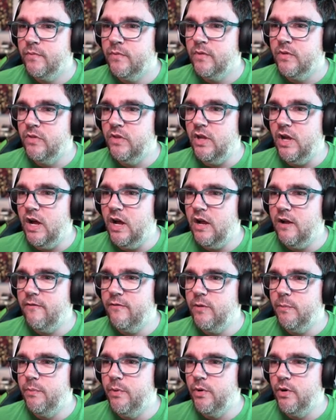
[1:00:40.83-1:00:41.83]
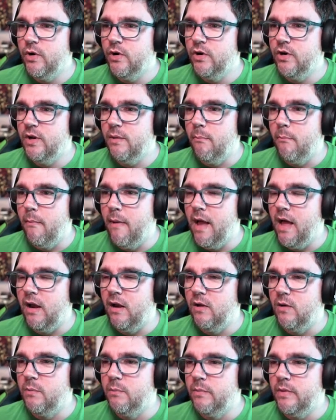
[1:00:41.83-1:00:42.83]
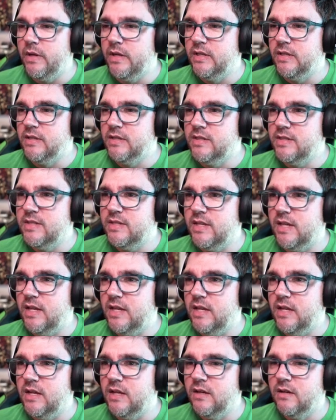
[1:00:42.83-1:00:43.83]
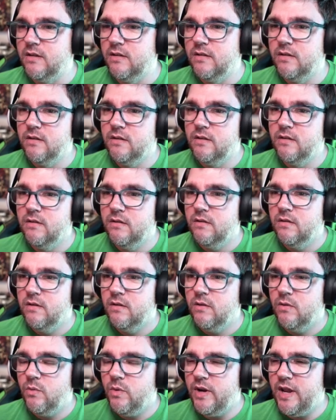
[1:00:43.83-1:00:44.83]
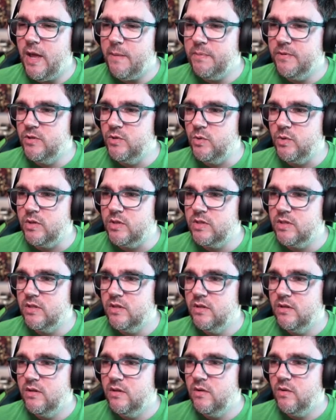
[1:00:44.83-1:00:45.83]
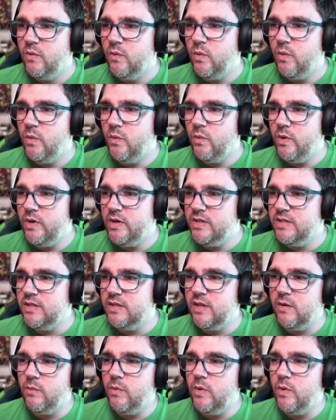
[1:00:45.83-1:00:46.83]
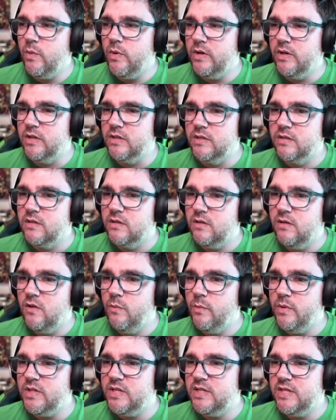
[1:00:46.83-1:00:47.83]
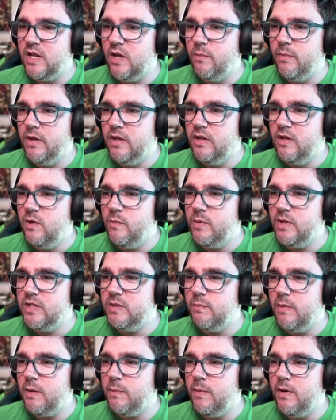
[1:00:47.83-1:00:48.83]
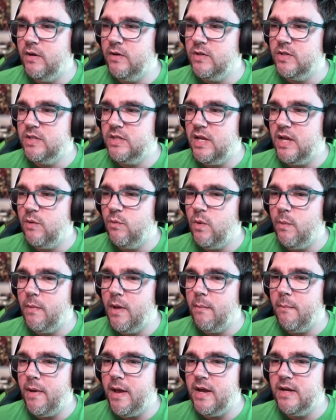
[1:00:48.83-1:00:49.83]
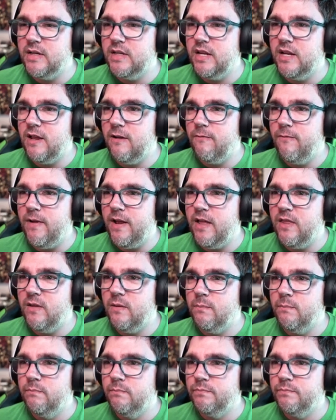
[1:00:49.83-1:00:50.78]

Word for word: The eye of the bird, malum in se. What happened to us? What is it that we witnessed? You must tell me. You must make me understand what my mind cannot fathom.